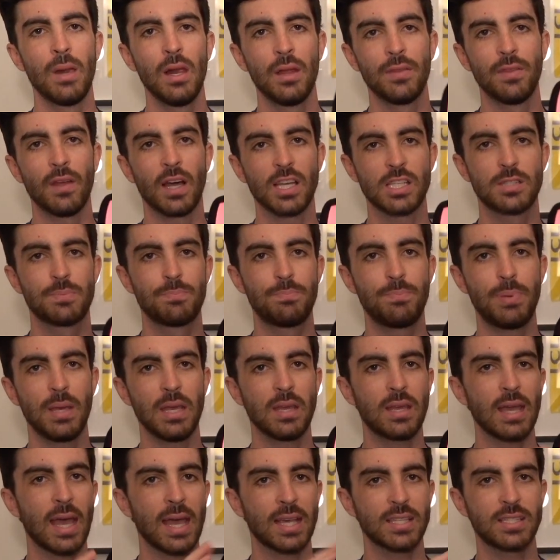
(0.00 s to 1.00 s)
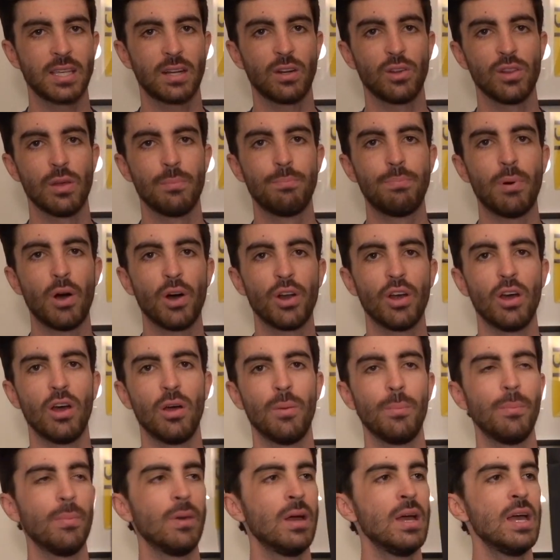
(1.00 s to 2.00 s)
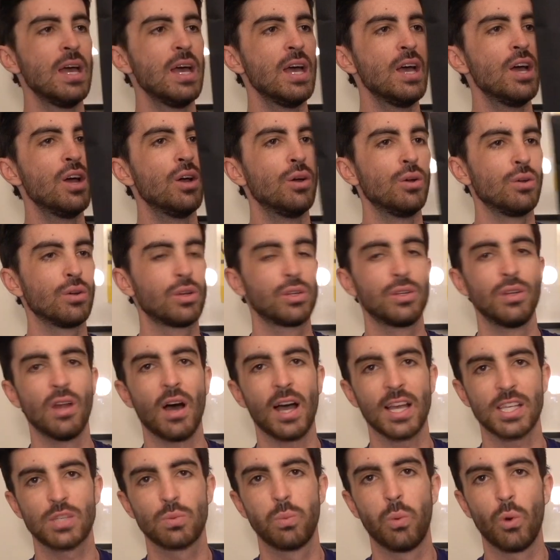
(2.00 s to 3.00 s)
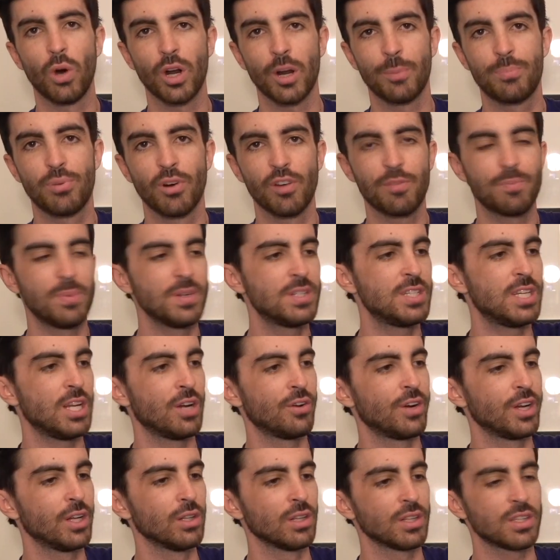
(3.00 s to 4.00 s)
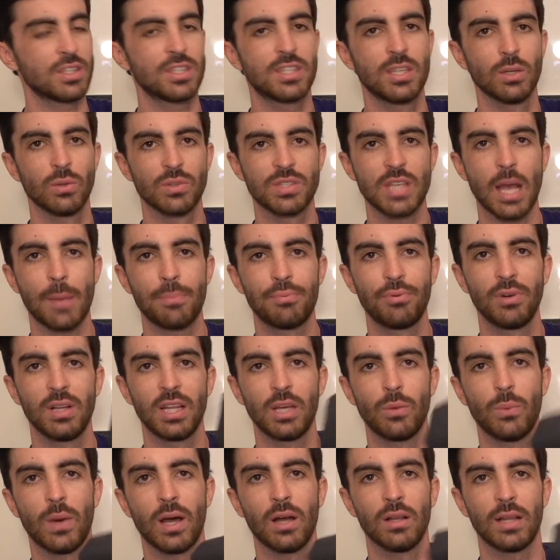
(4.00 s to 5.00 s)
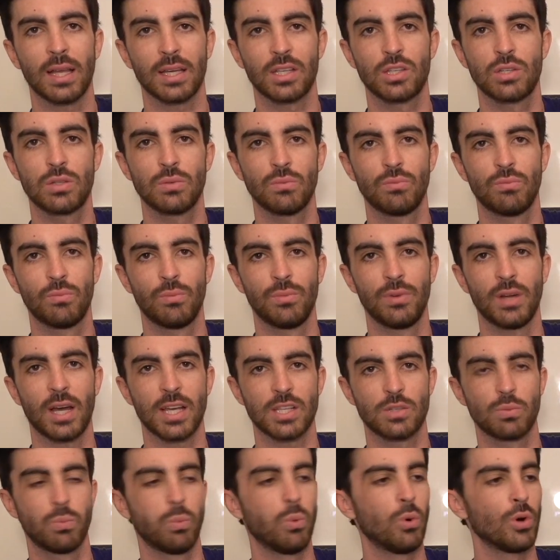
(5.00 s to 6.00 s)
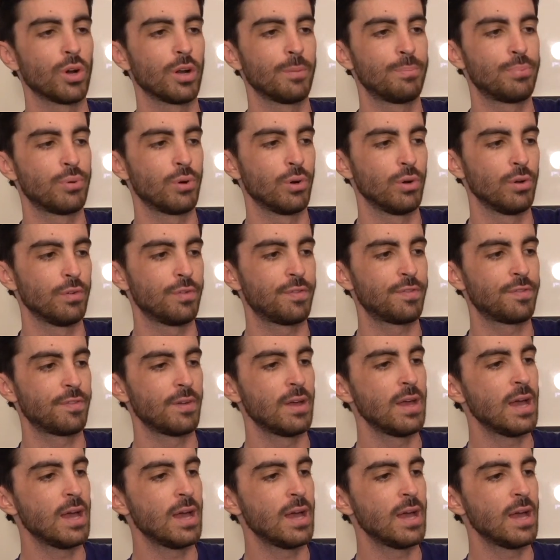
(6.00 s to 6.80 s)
Nice pink accent on the bottom. Nice waterproof material. It seals up really well, like nice waterproof